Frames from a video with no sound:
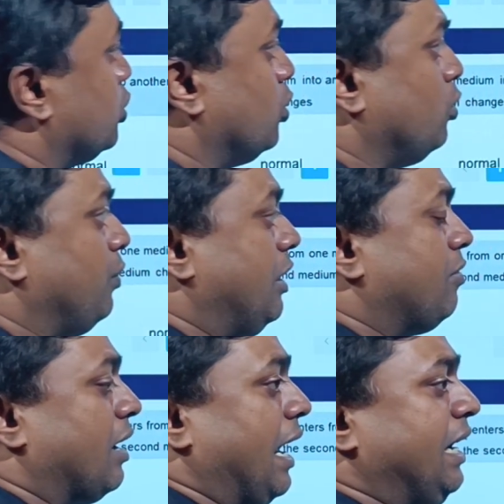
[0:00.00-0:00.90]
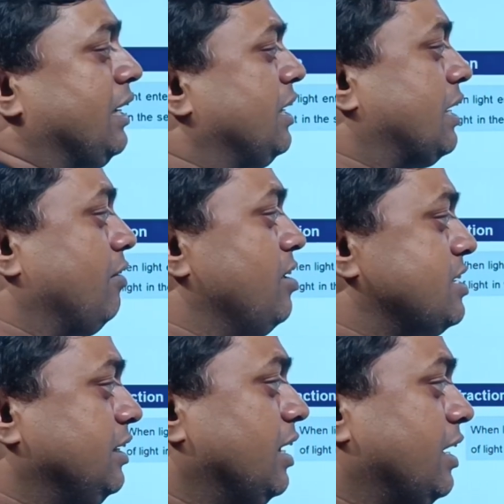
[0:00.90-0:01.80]
So whenever light
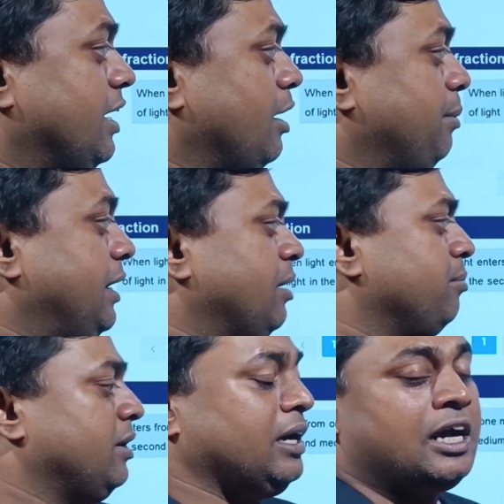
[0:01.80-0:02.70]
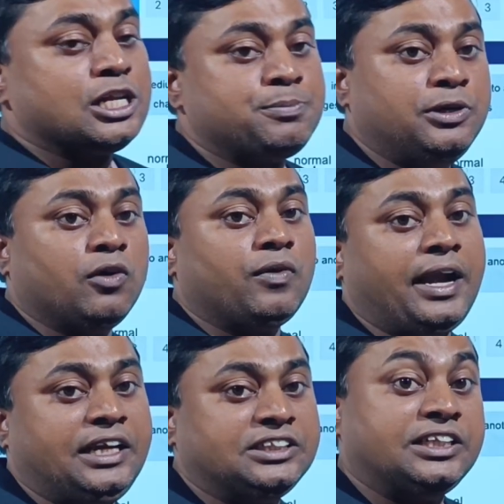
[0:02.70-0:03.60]
travels in the rarer medium, speed of
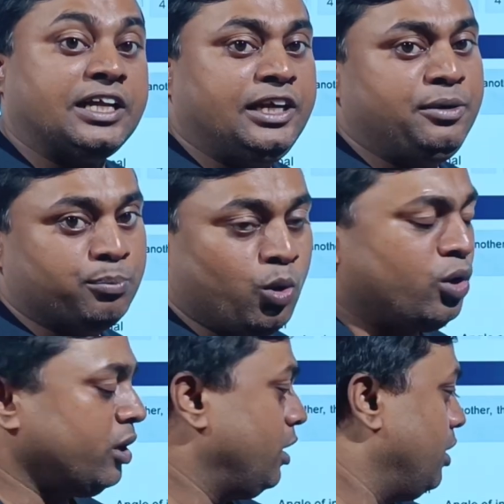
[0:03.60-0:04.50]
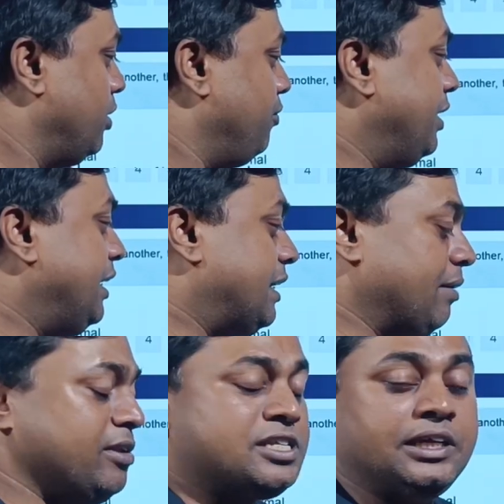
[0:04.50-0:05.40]
light is generally more. When it
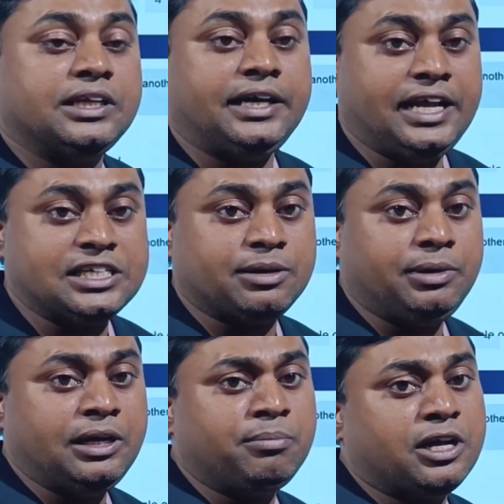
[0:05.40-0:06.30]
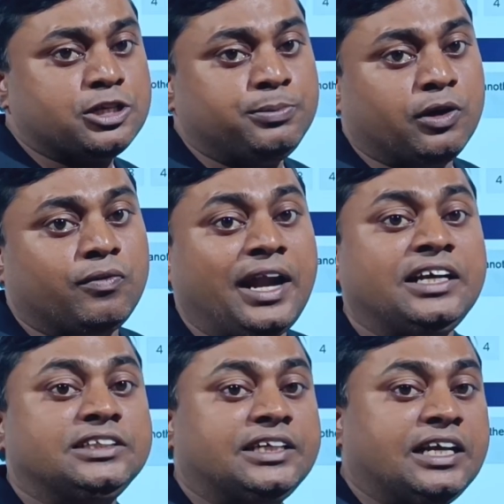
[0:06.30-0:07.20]
travels in the denser medium, the speed of light
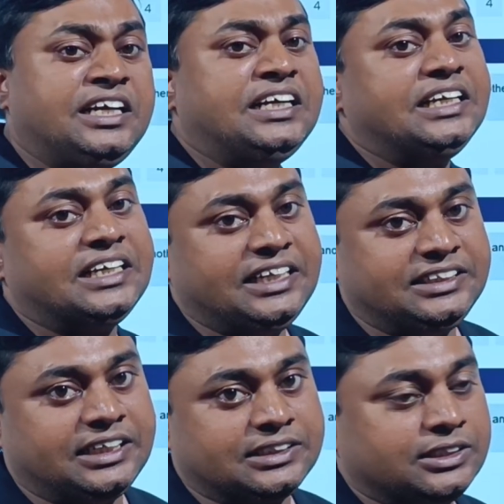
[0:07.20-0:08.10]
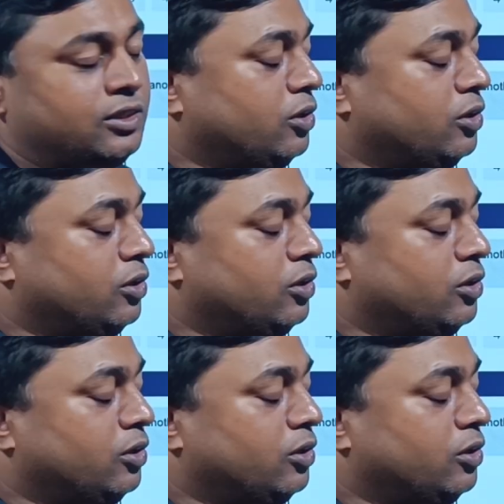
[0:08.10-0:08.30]
generally decreases.